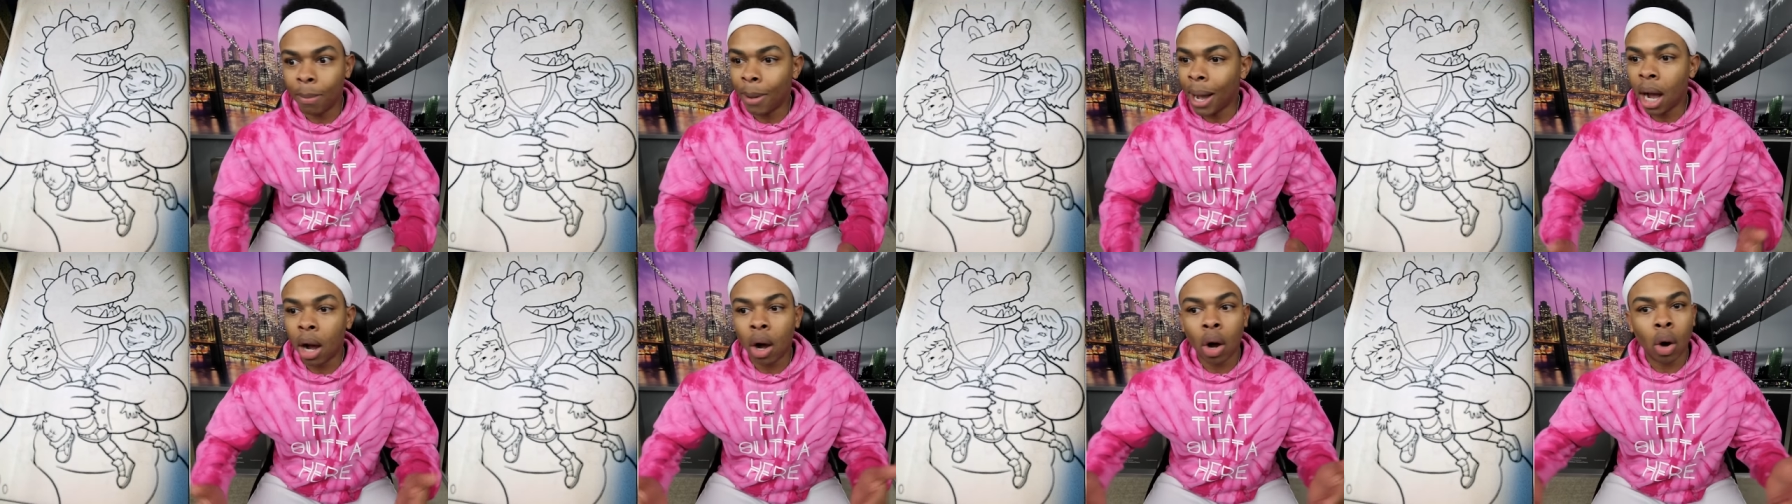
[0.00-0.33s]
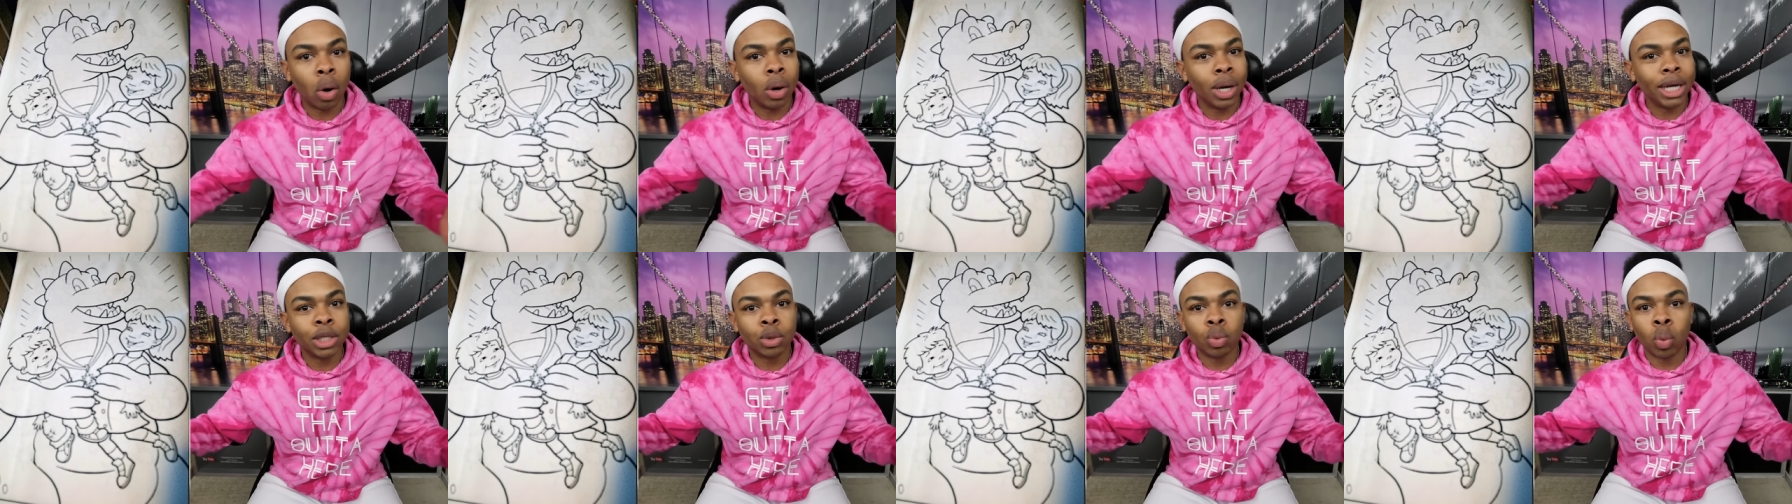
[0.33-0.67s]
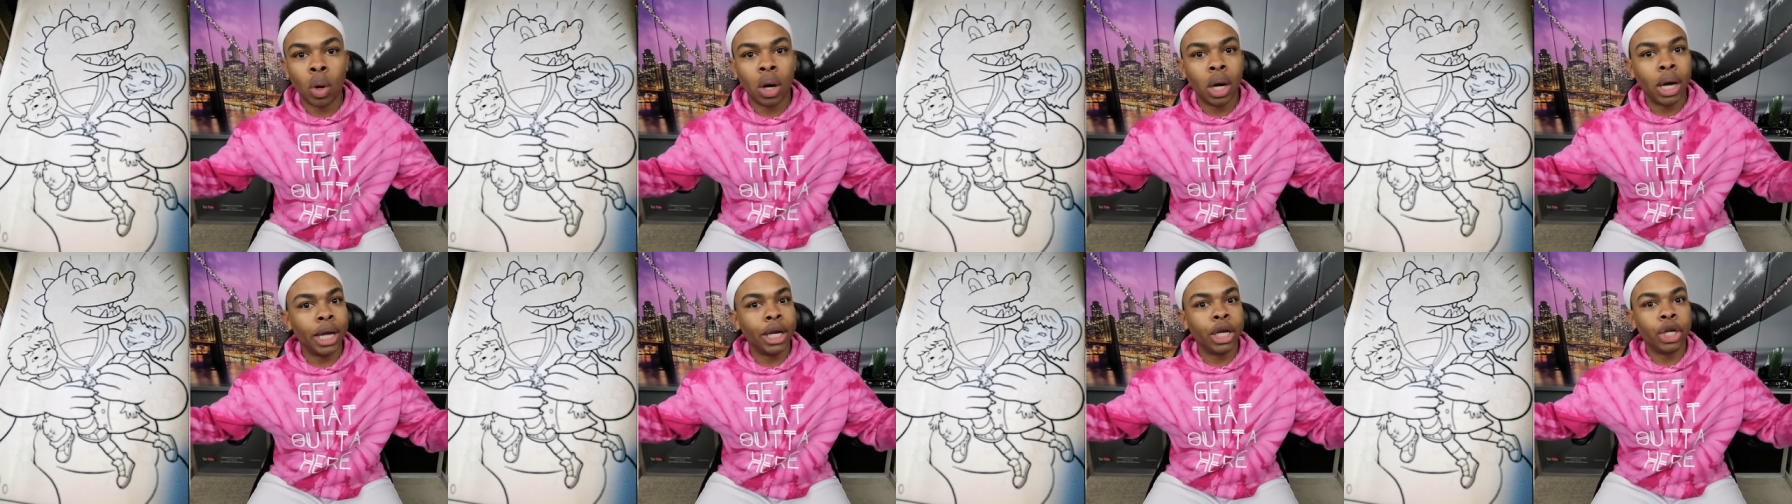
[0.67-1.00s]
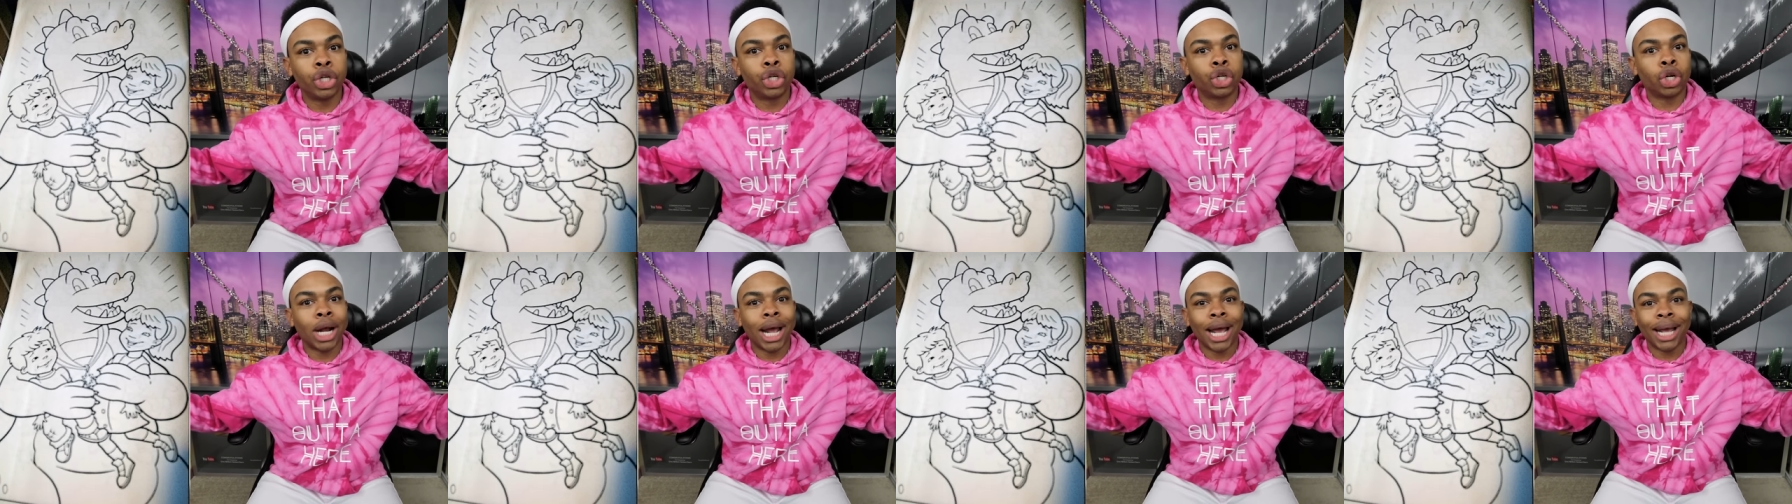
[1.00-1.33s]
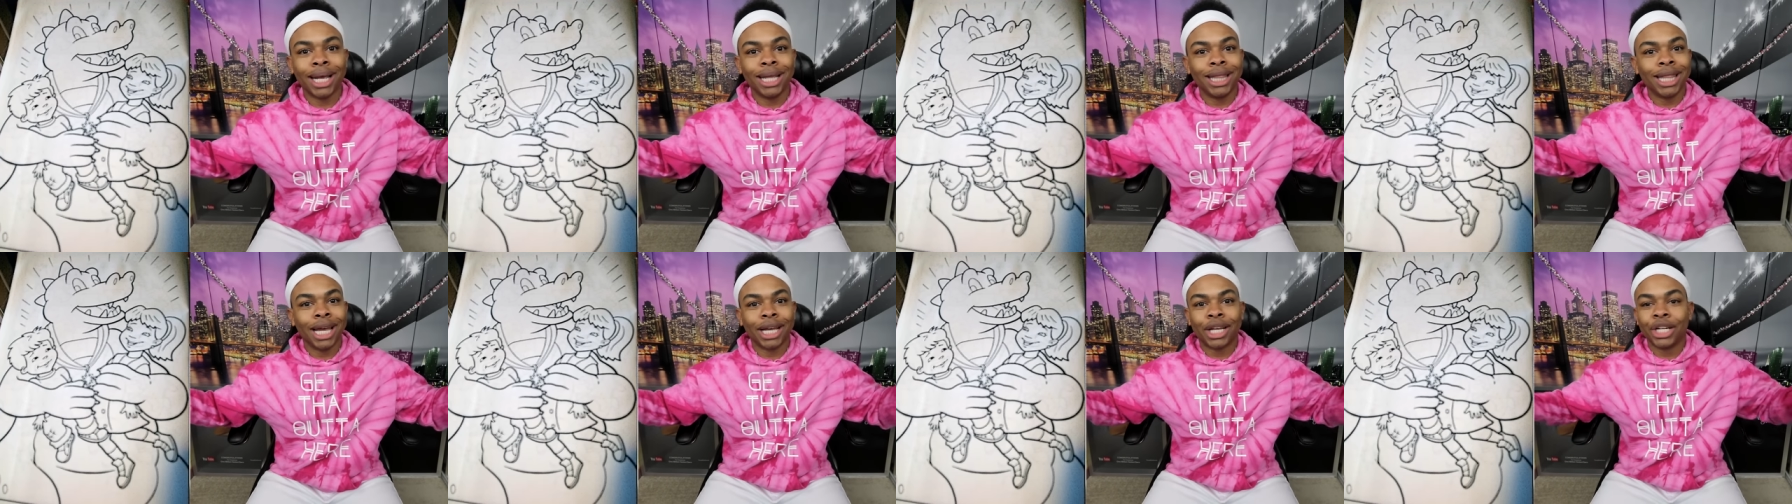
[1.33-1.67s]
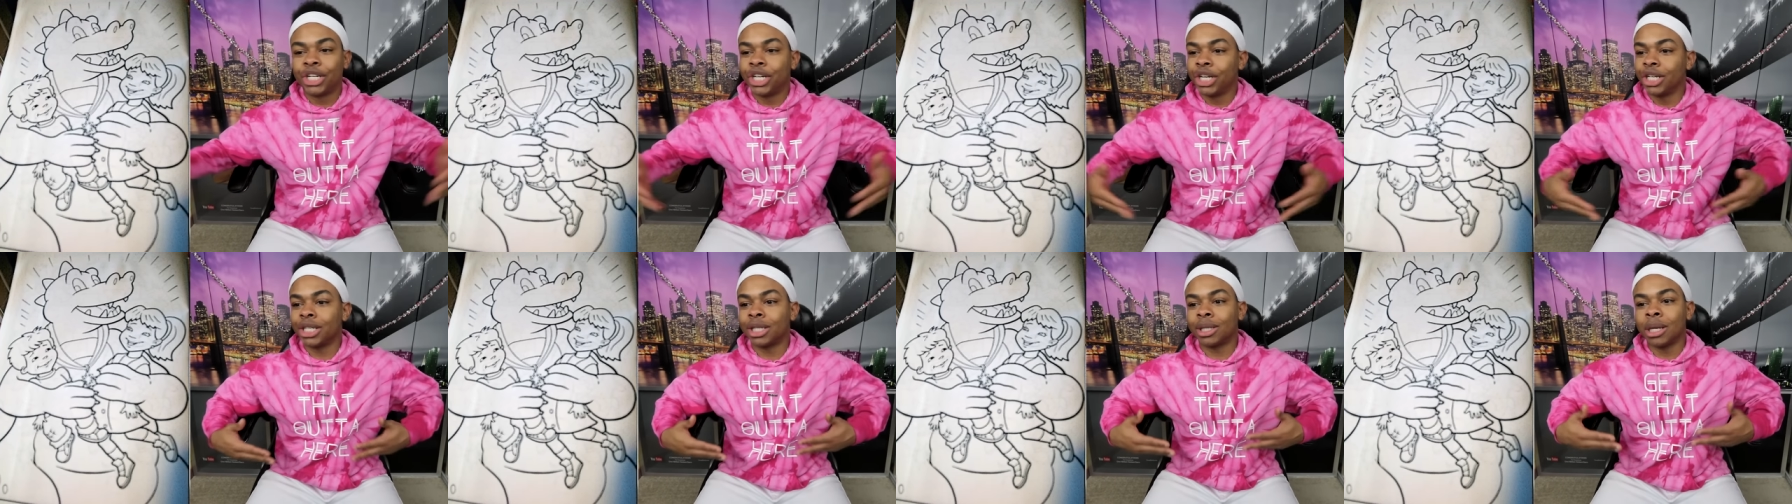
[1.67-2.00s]
I always wanted the a dragon that could
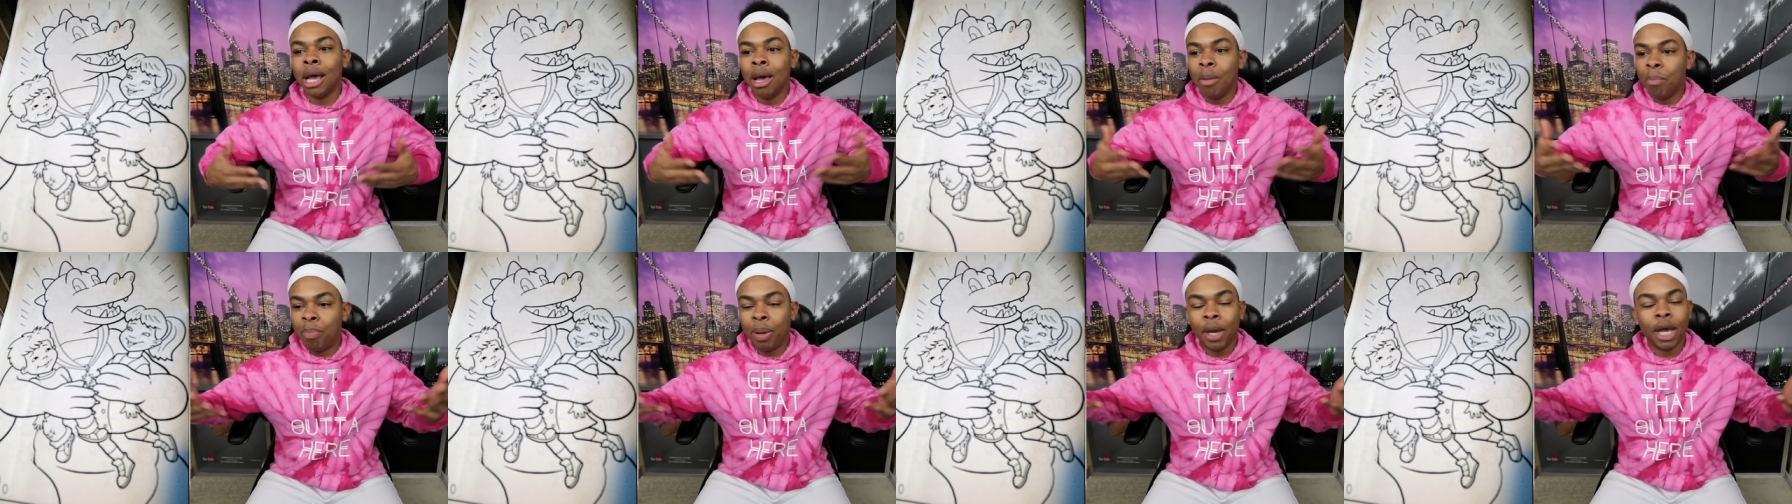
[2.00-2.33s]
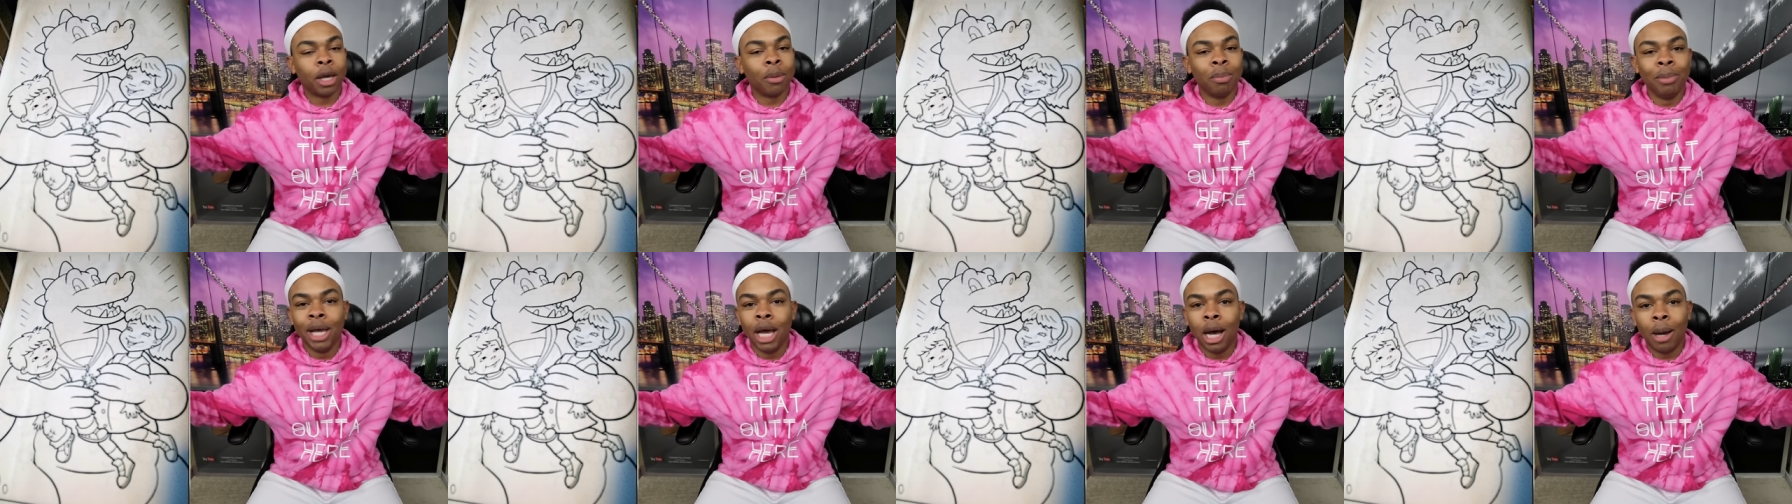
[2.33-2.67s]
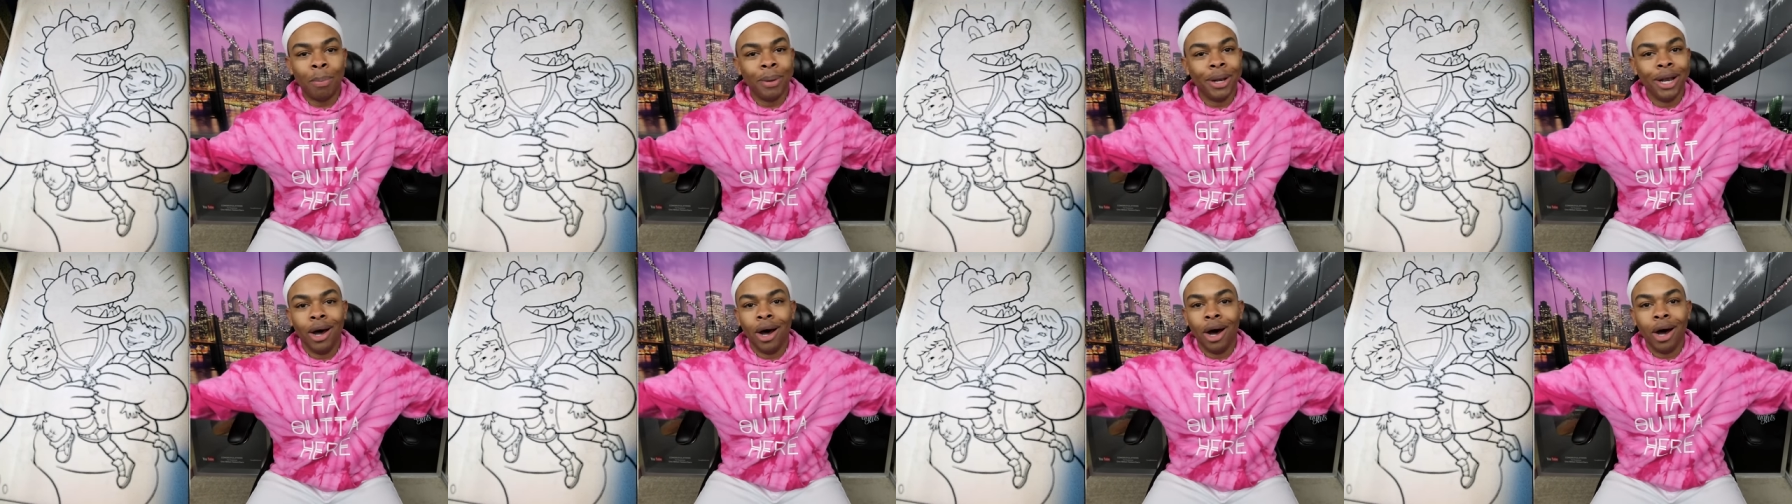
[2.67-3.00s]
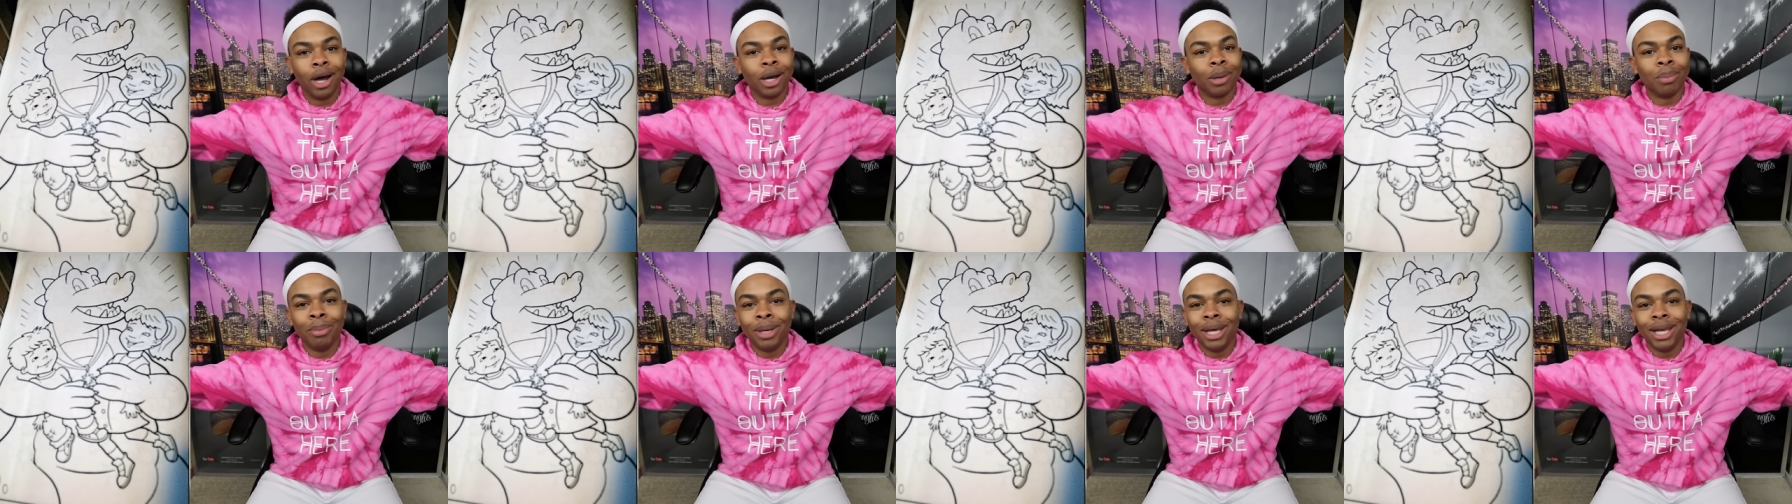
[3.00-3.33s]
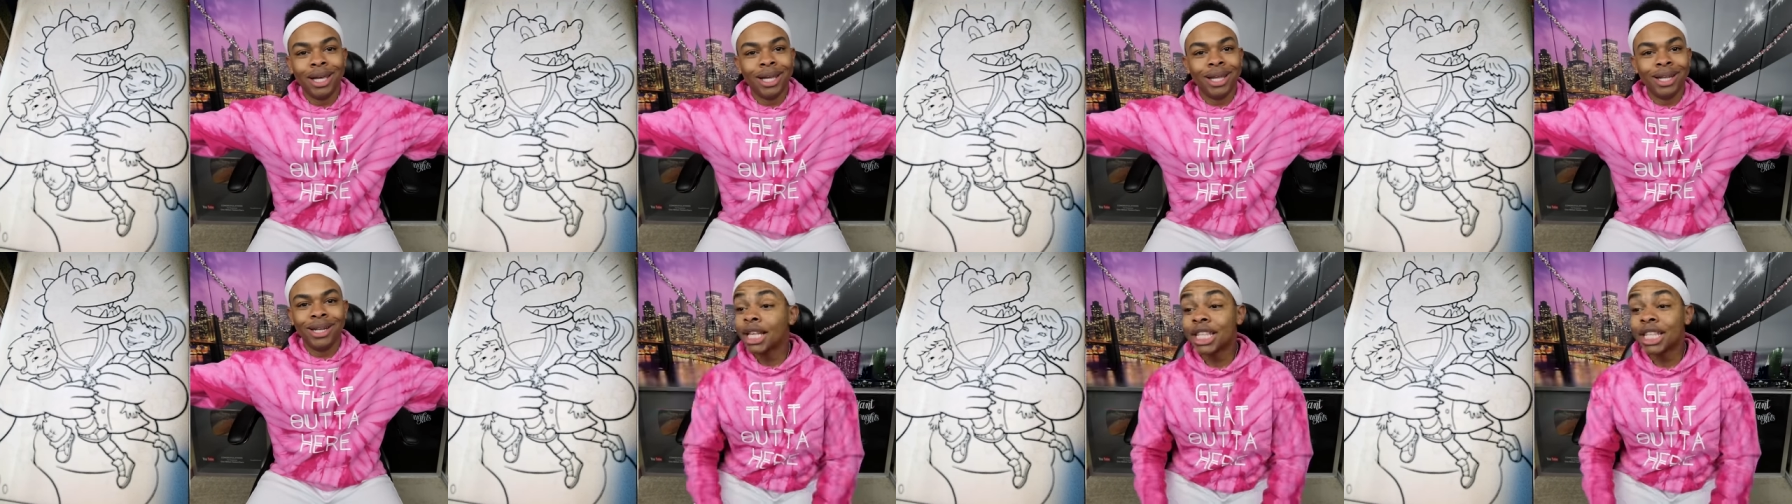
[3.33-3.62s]
just pick me up and hug me and